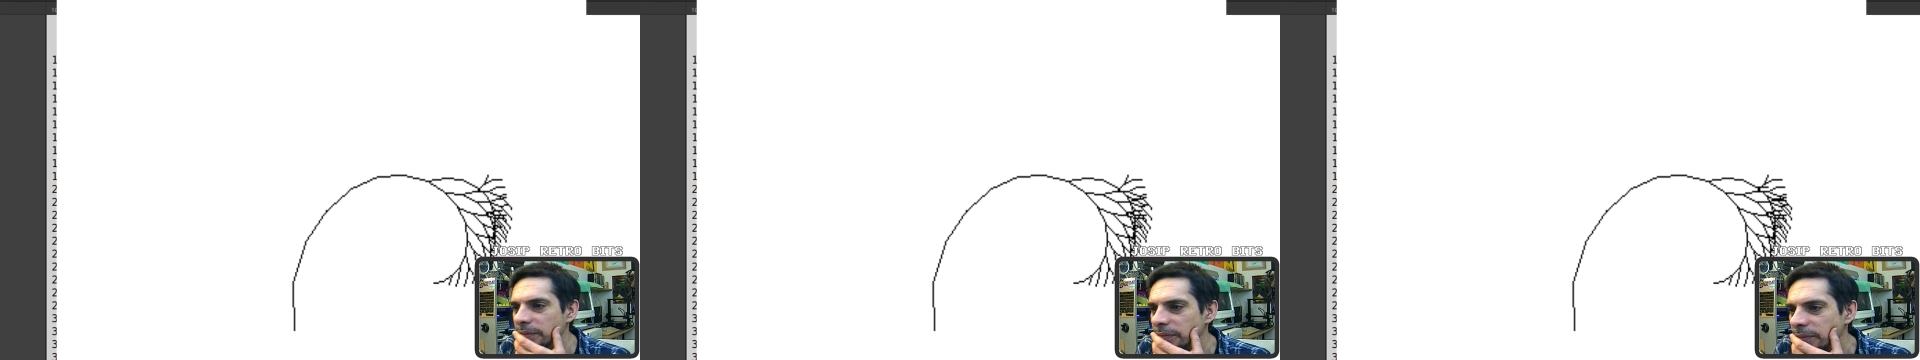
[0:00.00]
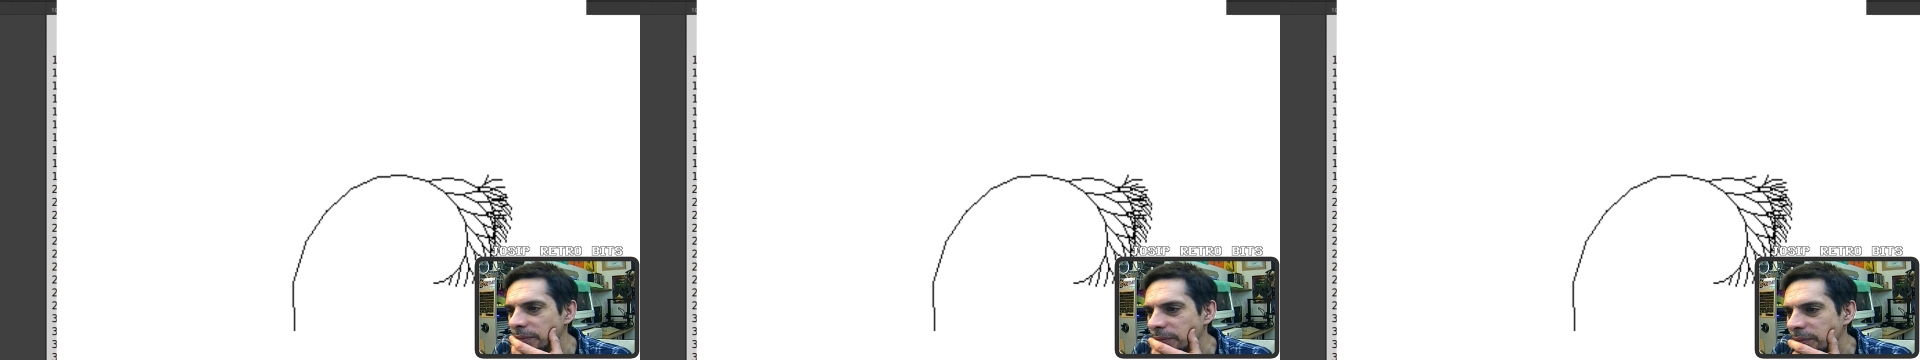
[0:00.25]

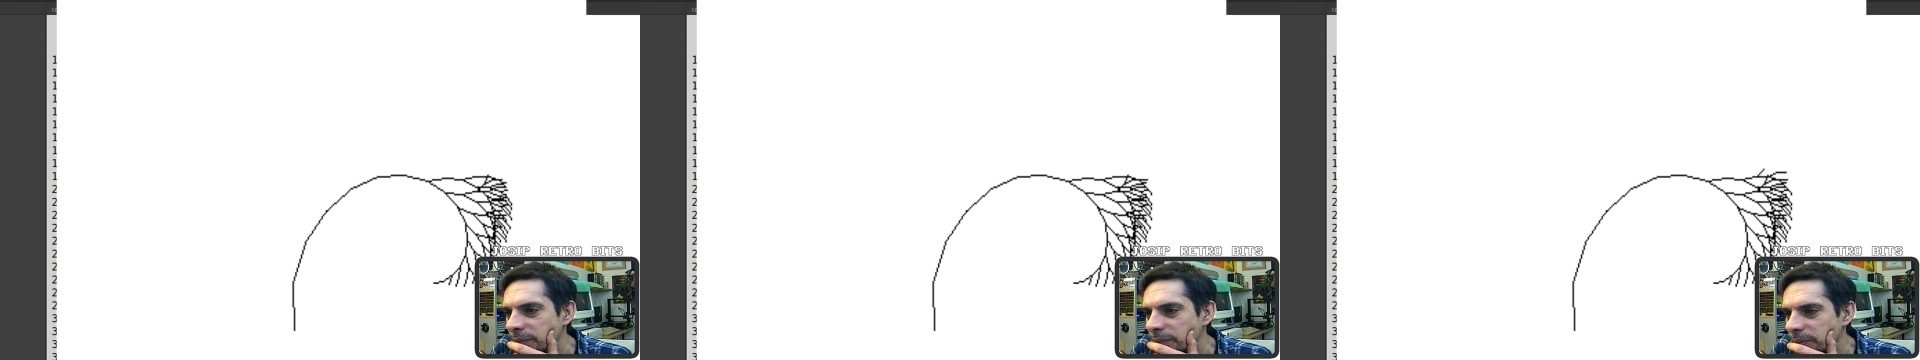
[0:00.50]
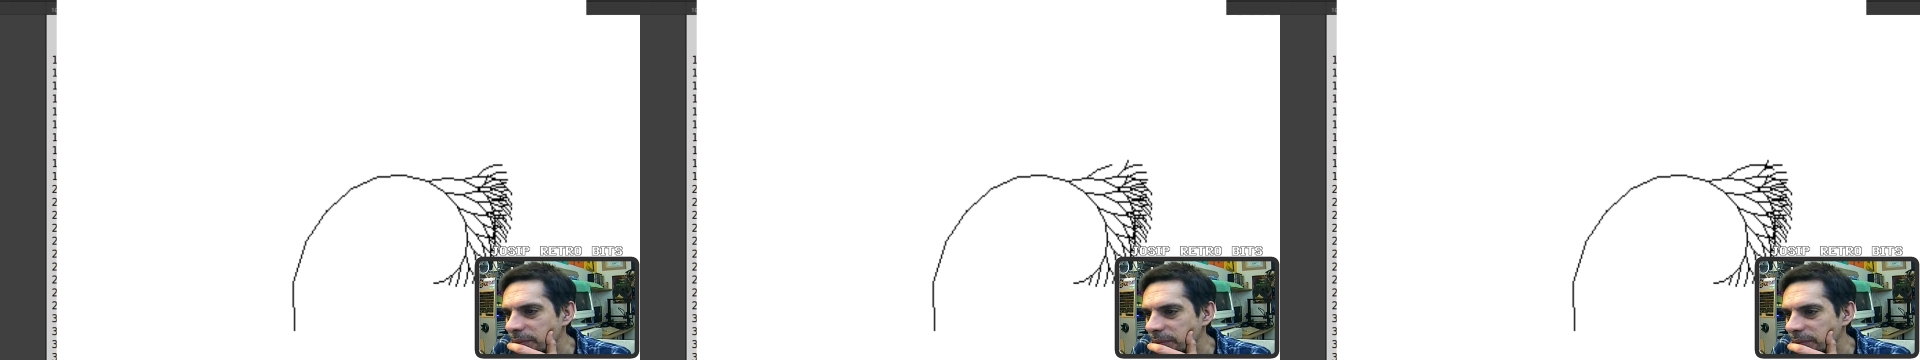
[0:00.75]

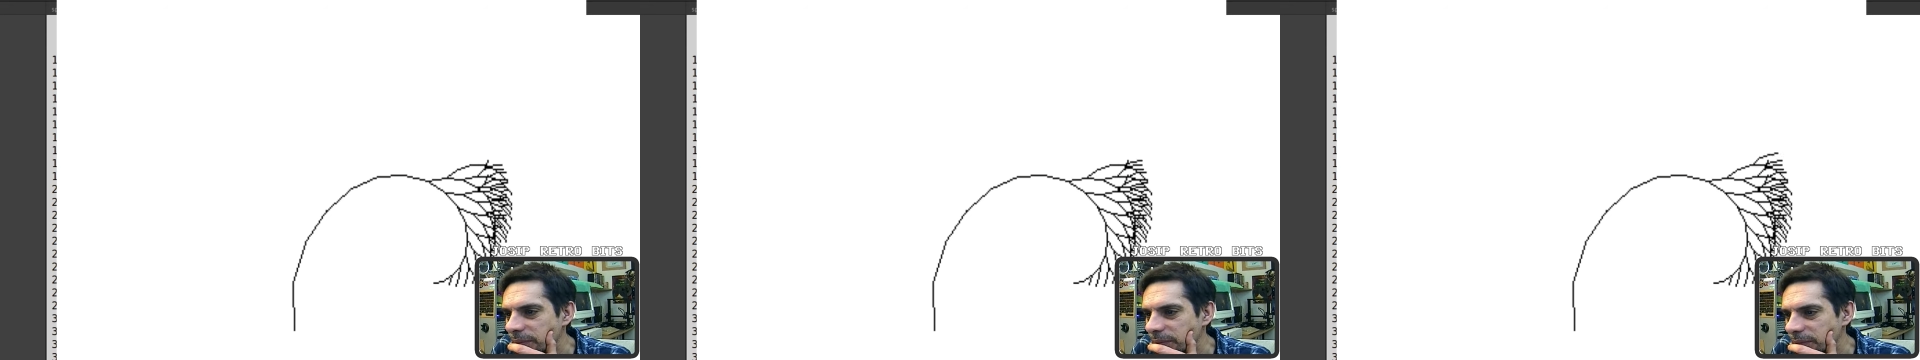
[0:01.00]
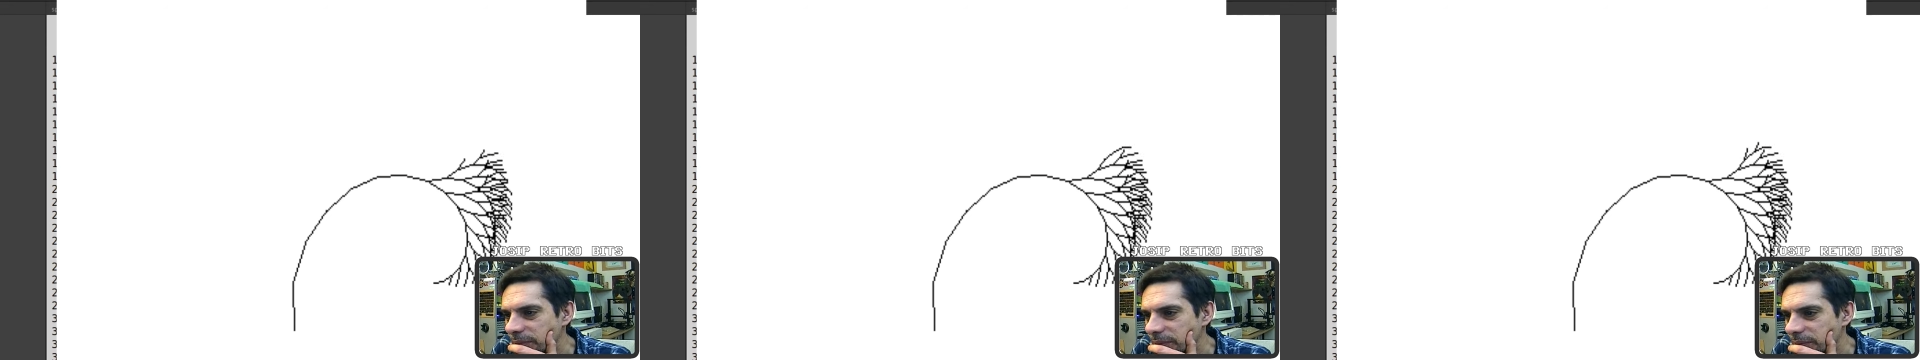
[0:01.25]

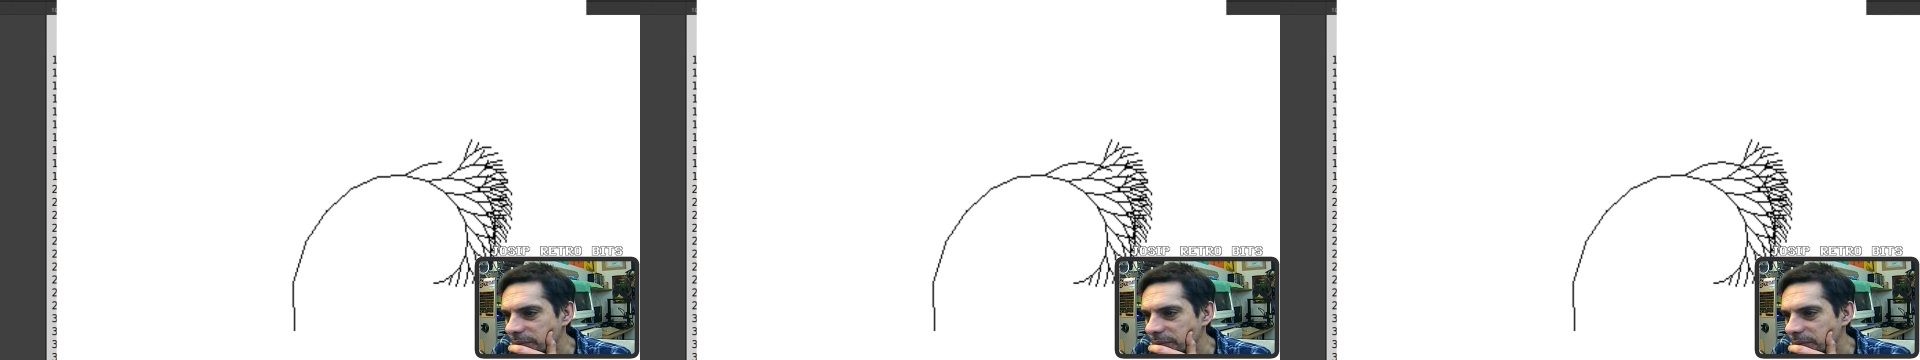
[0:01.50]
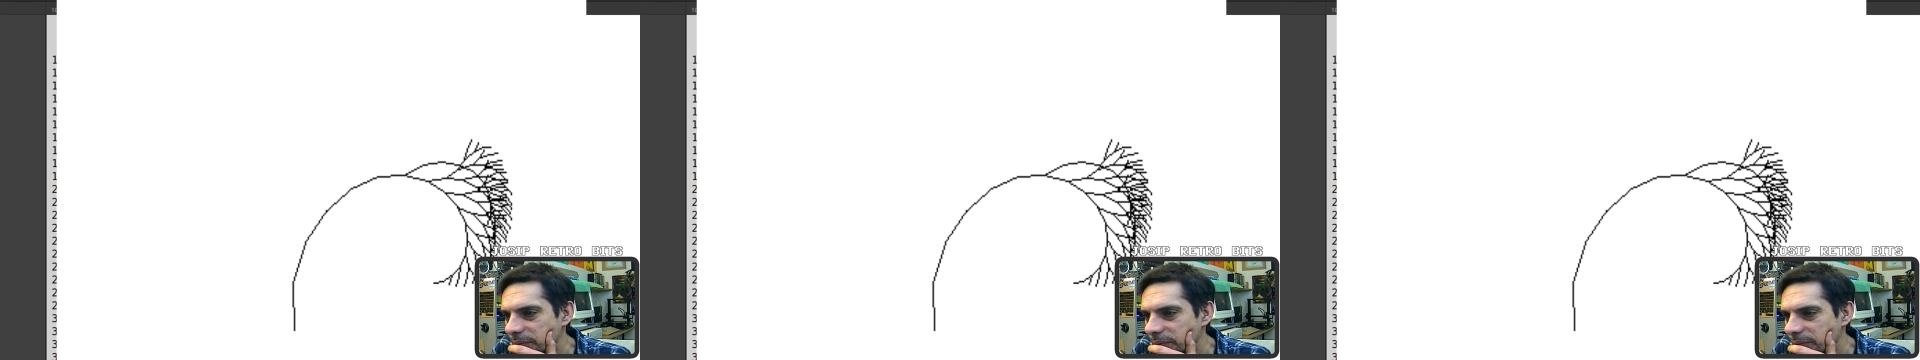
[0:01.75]

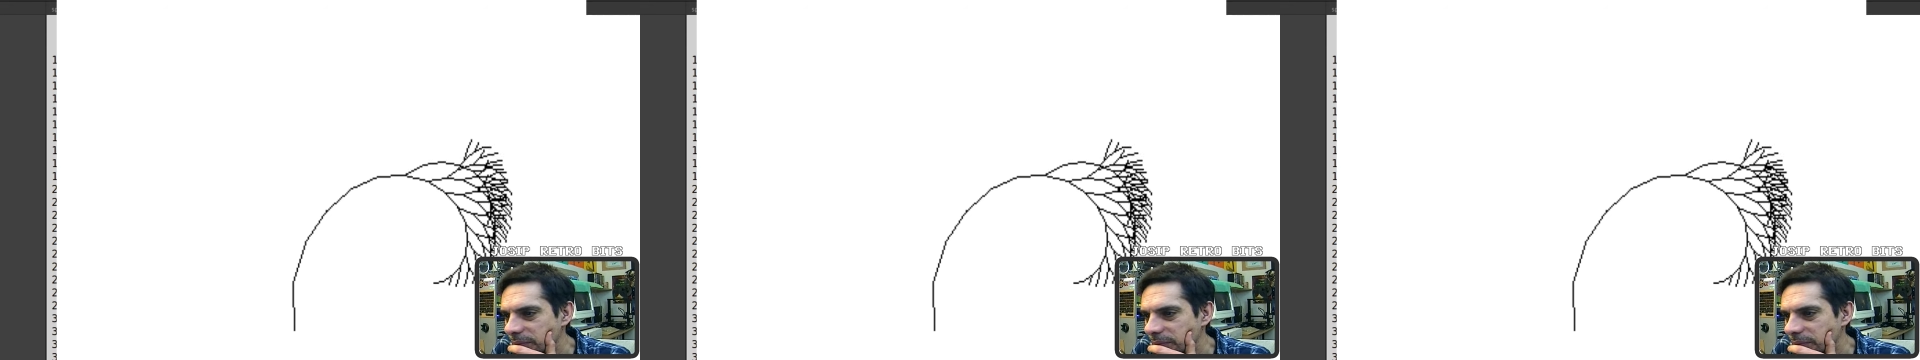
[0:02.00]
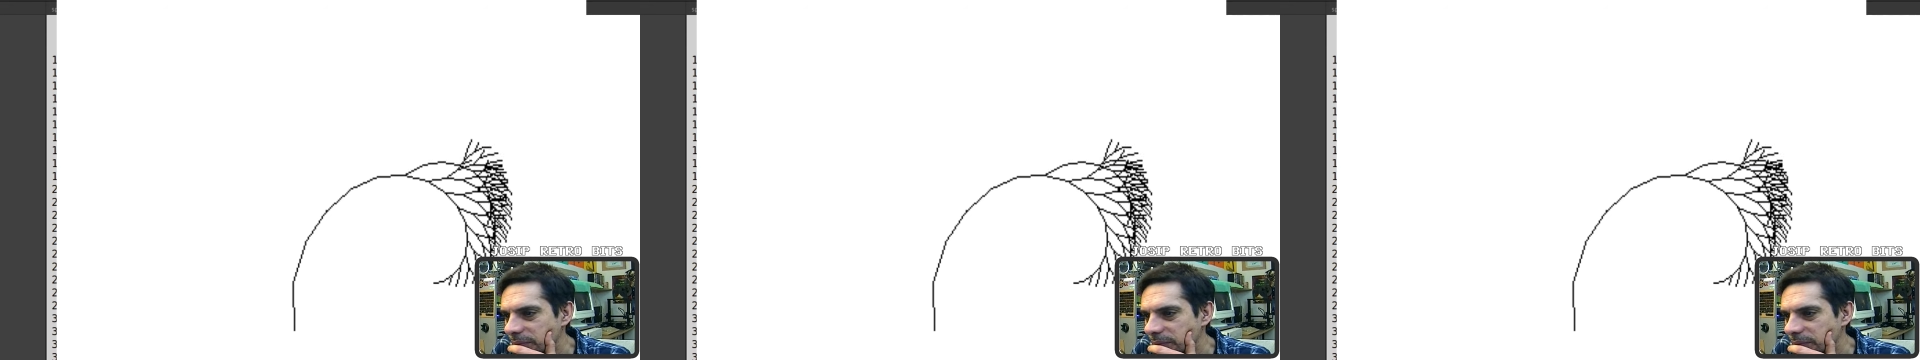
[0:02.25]

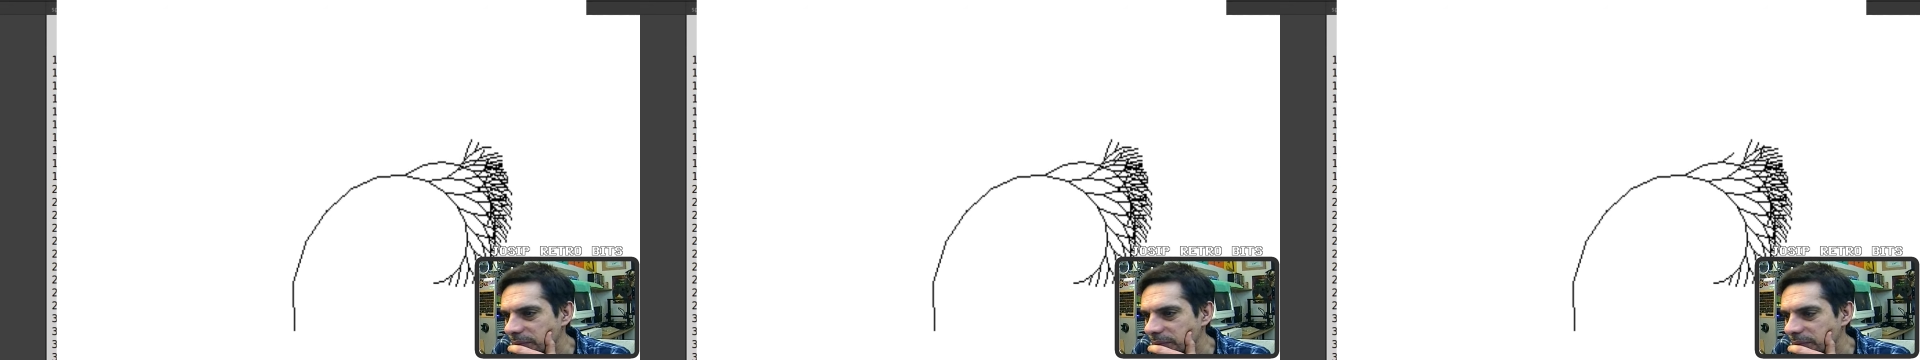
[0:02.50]
(no one is talking)